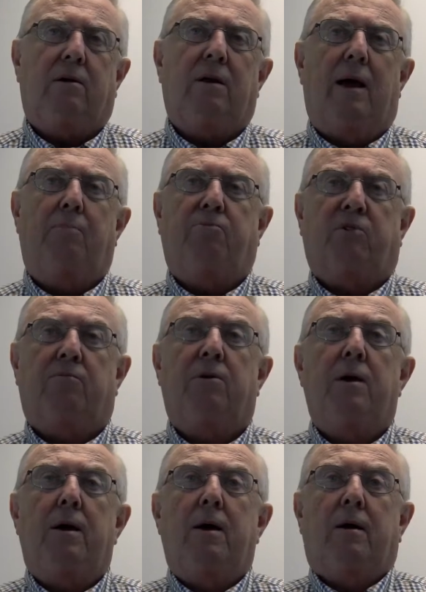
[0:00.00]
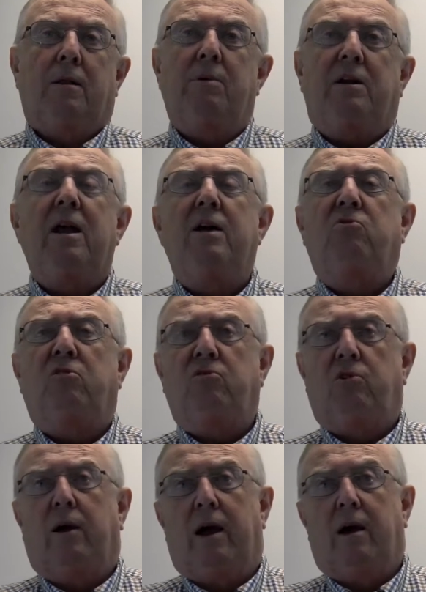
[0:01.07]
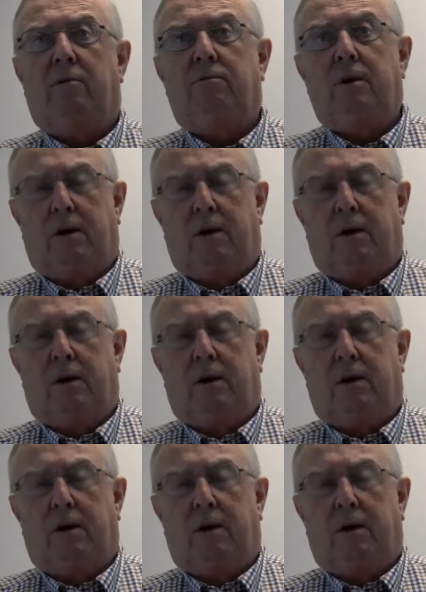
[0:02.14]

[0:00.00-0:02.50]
types of limitations you have,